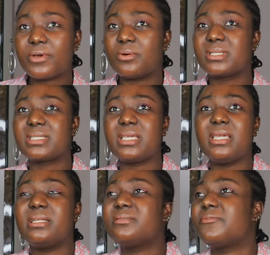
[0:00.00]
I was
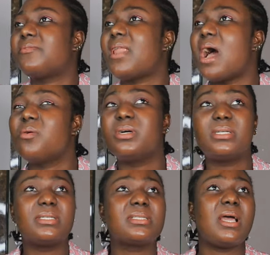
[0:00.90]
seeing
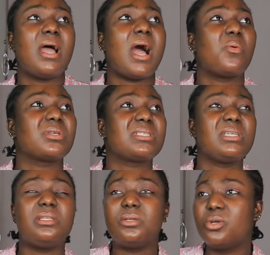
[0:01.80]
flowers, I was
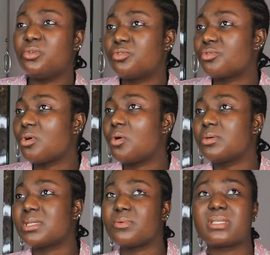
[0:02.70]
seeing good
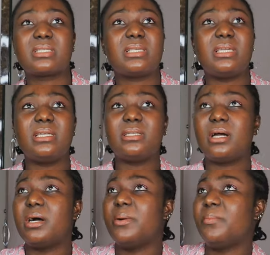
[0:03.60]
roads, I was seeing
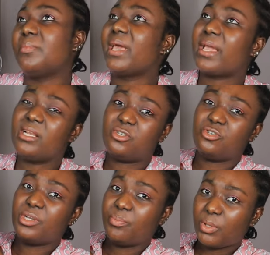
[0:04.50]
like
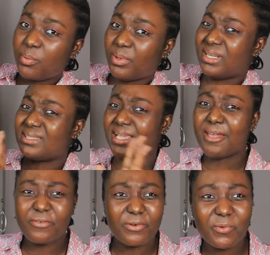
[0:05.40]
electronic billboards
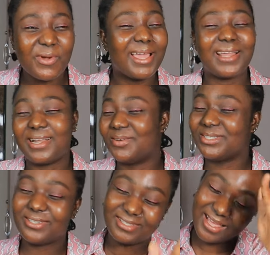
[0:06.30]
everywhere, and I
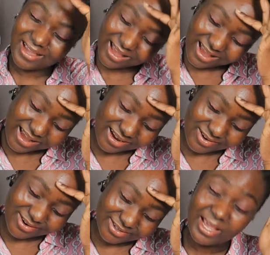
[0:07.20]
was just like, ah
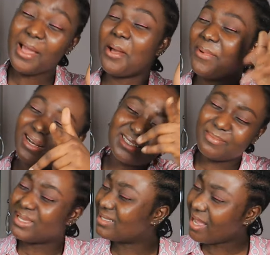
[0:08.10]
god, by the
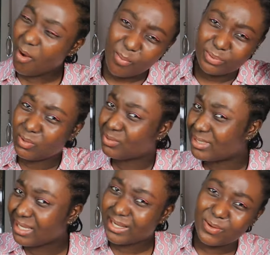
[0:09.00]
time I start
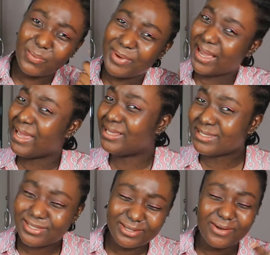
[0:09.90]
uploading on my
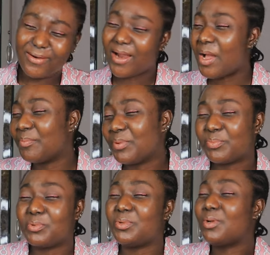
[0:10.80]
Instagram,
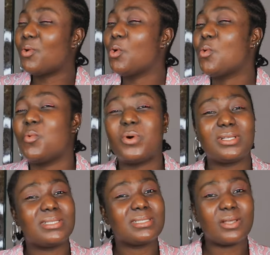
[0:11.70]
people will know
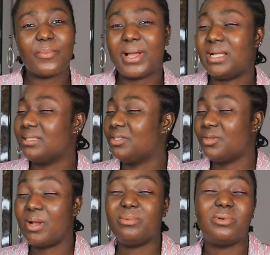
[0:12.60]
what's up, and you
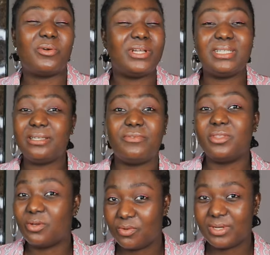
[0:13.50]
know, I'm already
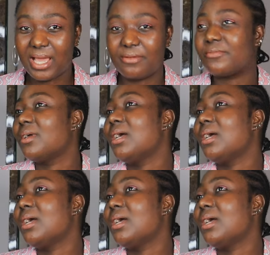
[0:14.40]
living the good life.